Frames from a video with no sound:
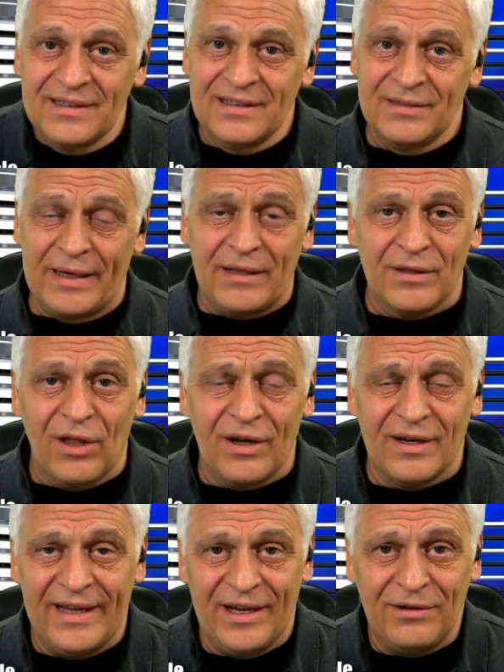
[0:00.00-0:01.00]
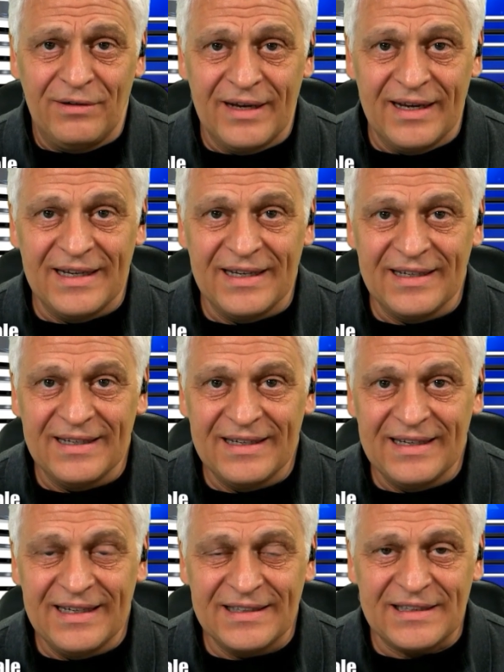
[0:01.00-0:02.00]
Well,
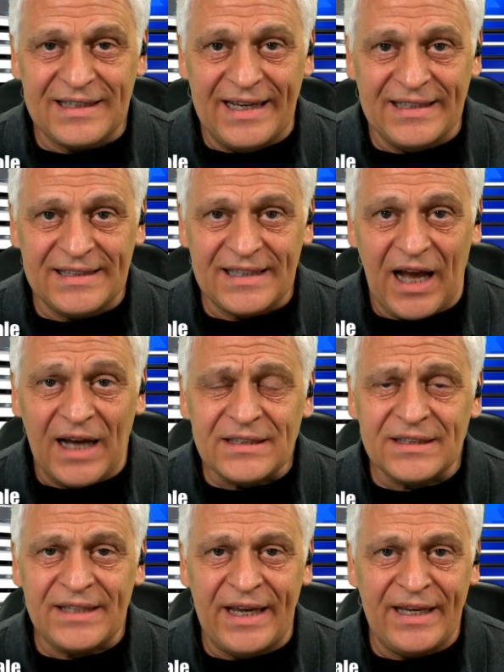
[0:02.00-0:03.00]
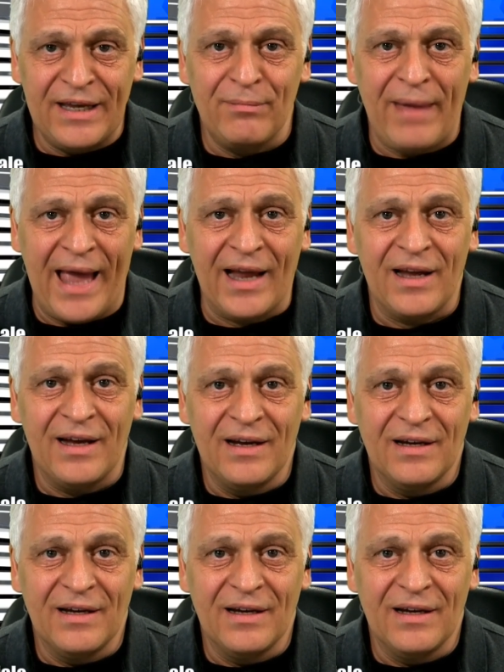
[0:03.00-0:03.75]
it's us taking back